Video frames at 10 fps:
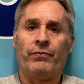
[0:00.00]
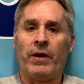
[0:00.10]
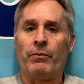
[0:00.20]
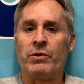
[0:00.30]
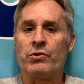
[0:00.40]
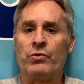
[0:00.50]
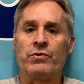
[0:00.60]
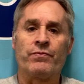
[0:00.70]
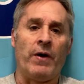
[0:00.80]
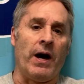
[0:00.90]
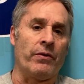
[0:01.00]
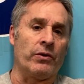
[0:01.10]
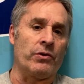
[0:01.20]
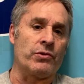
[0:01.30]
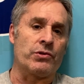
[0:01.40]
families whose
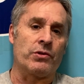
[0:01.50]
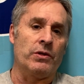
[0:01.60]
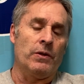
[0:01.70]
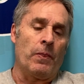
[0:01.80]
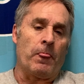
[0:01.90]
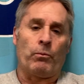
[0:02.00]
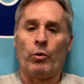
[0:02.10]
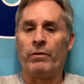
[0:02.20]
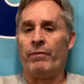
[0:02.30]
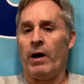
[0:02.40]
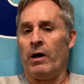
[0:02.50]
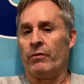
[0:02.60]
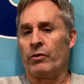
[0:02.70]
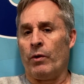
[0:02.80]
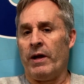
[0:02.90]
fathers were
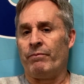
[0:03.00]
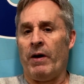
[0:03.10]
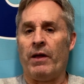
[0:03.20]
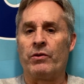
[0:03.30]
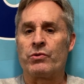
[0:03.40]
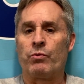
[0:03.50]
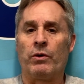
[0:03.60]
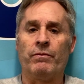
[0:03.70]
involved, grandfathers were